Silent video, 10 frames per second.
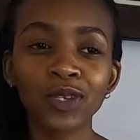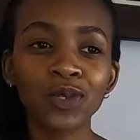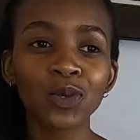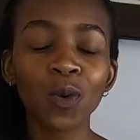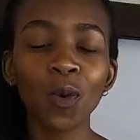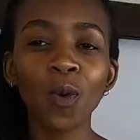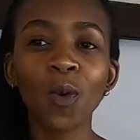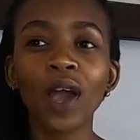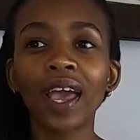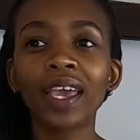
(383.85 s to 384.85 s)

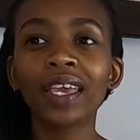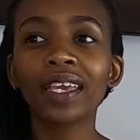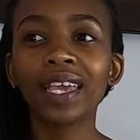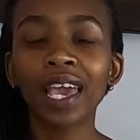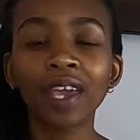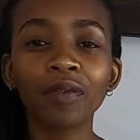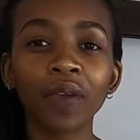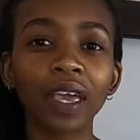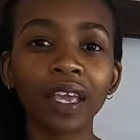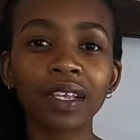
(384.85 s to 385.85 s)
so he
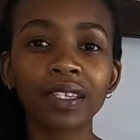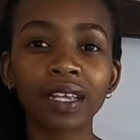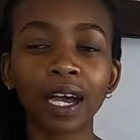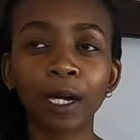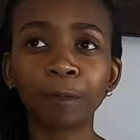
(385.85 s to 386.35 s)
gave his